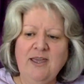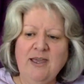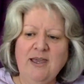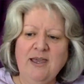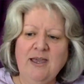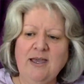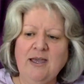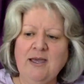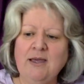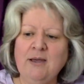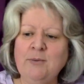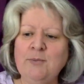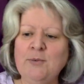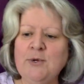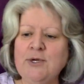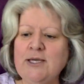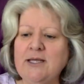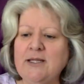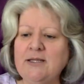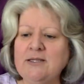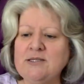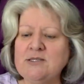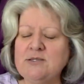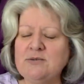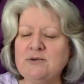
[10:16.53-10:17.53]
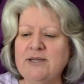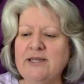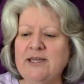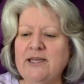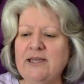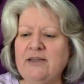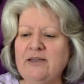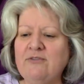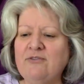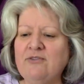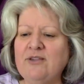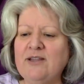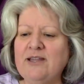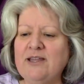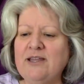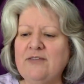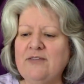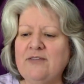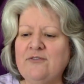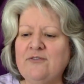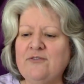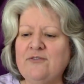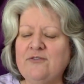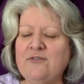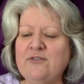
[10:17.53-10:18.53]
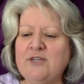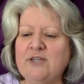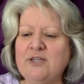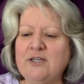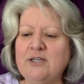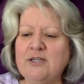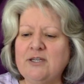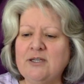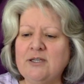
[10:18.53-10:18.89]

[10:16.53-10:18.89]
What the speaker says: What colors do I have left?